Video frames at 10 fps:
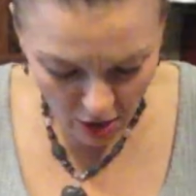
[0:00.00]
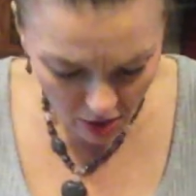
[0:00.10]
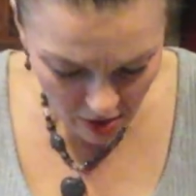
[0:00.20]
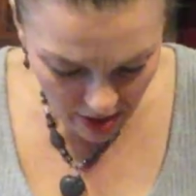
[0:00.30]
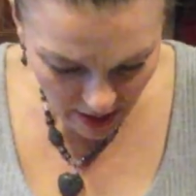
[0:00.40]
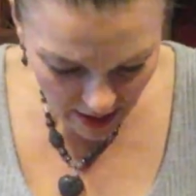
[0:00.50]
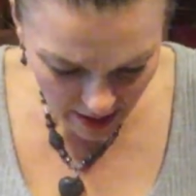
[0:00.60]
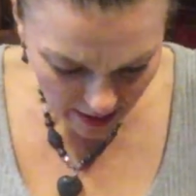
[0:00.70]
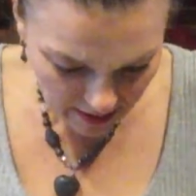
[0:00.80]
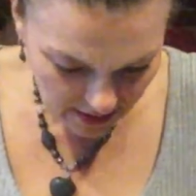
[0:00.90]
all
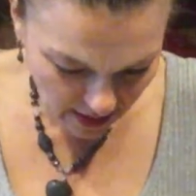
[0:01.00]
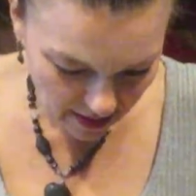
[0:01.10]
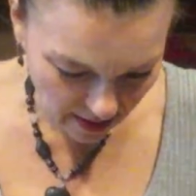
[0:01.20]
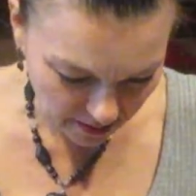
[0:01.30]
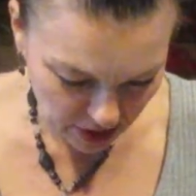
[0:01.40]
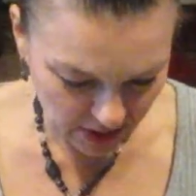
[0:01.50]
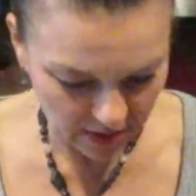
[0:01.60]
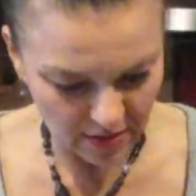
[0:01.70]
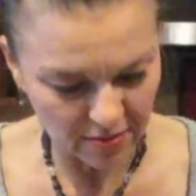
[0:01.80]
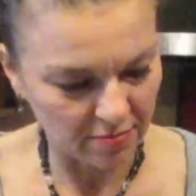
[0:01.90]
cut, and I'm
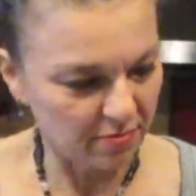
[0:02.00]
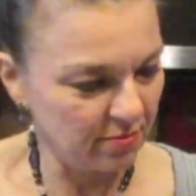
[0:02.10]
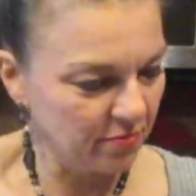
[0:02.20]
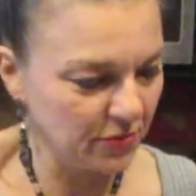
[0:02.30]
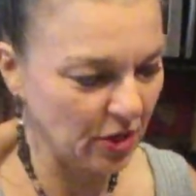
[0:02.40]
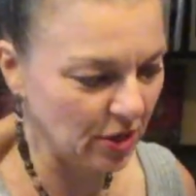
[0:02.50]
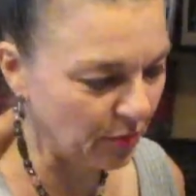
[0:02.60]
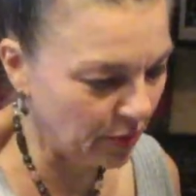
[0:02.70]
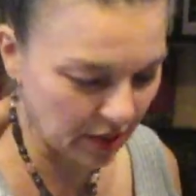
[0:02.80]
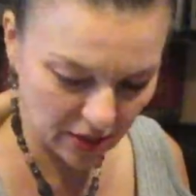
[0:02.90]
just
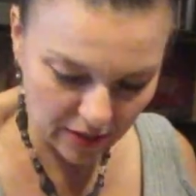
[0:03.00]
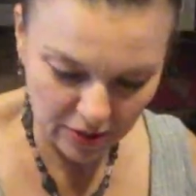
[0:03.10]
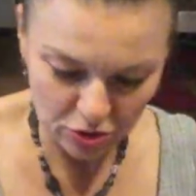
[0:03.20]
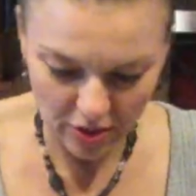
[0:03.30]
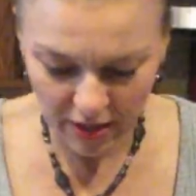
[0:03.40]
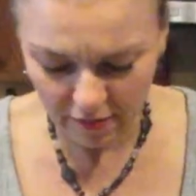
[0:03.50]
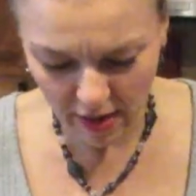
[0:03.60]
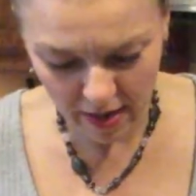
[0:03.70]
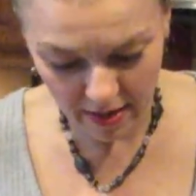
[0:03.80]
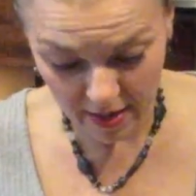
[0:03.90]
gonna put it on the drying rack.